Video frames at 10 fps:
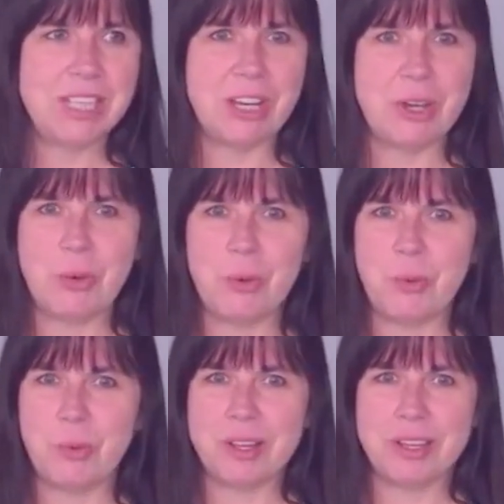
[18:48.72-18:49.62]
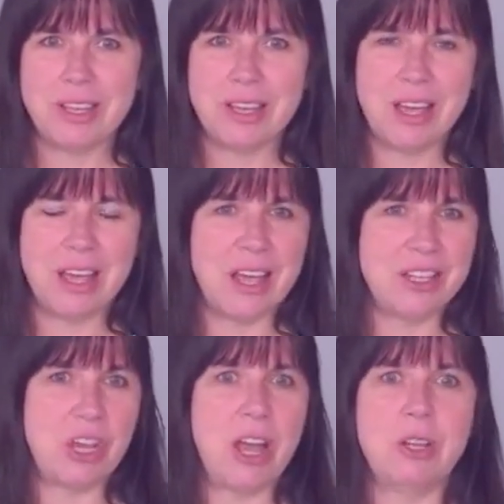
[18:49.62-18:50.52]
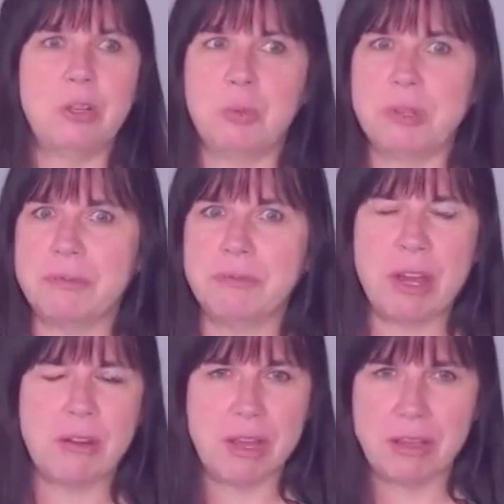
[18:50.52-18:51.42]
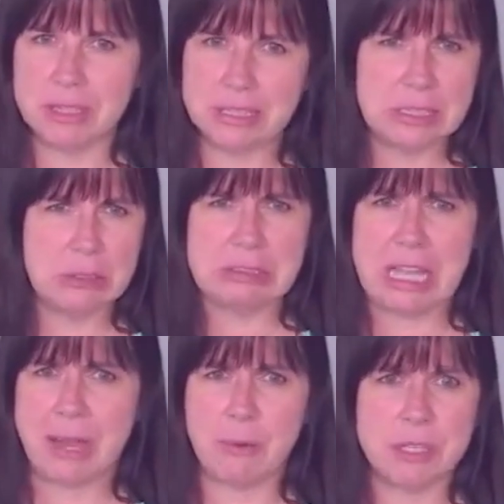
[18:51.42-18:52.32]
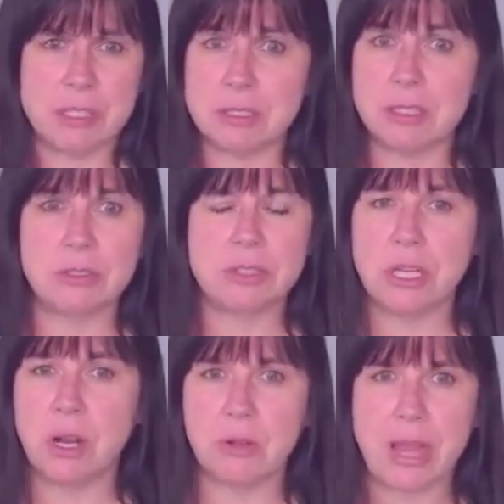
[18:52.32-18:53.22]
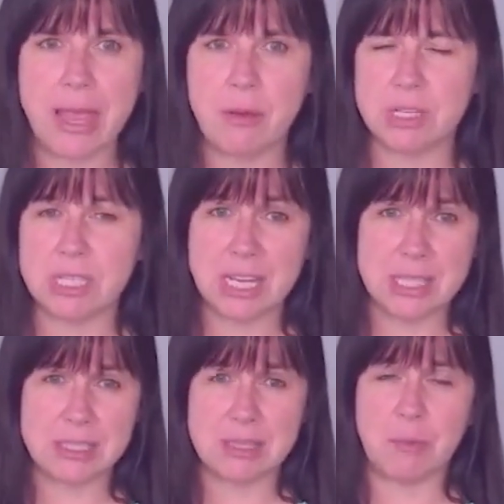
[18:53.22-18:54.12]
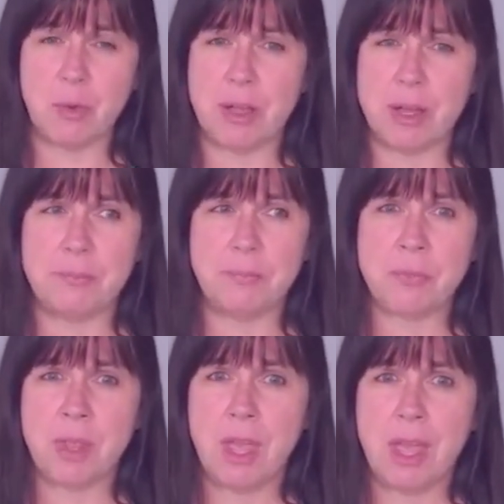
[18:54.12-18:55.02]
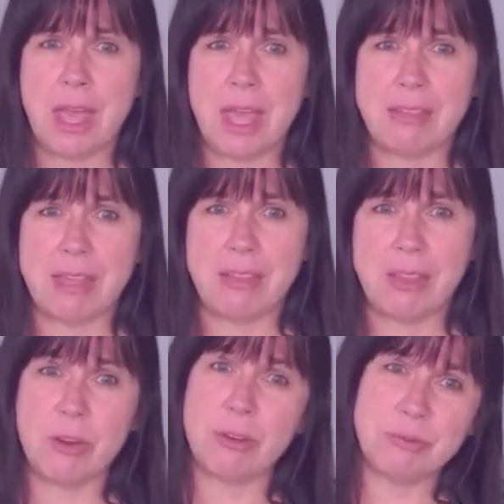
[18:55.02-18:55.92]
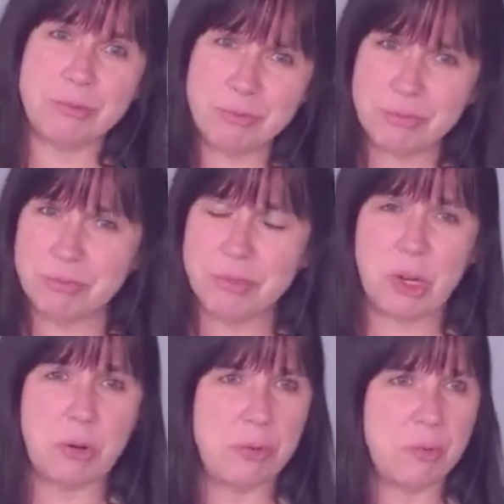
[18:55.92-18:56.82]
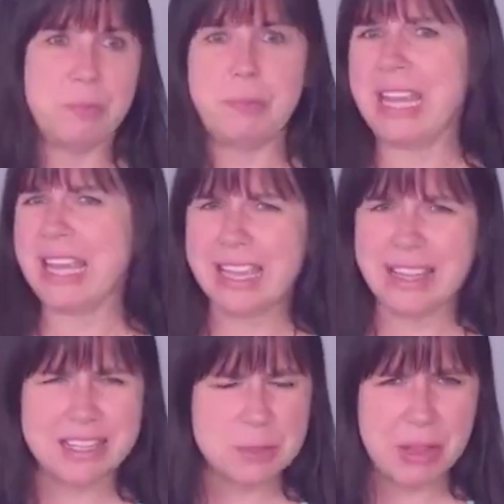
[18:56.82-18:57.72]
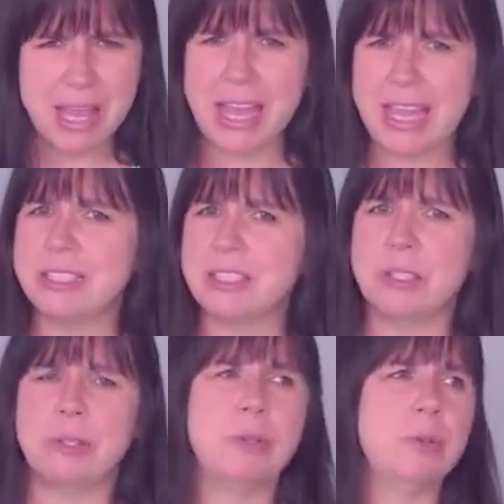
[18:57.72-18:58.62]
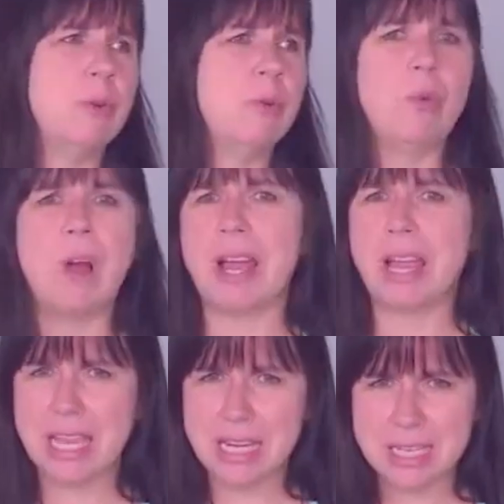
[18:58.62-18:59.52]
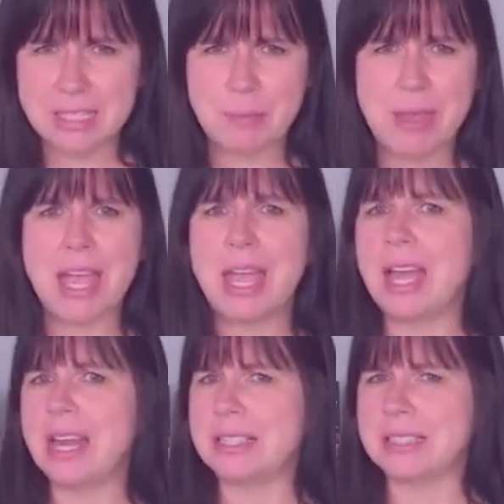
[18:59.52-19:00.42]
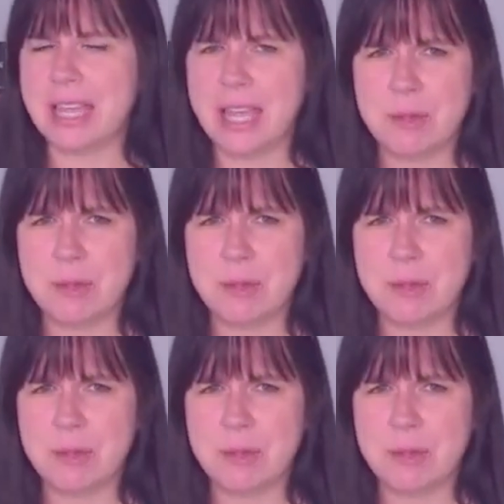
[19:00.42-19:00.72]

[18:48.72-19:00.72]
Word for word: you know, uh, a child with very little language, little to no language, hits someone, and then they're they're being explained to why hitting is bad and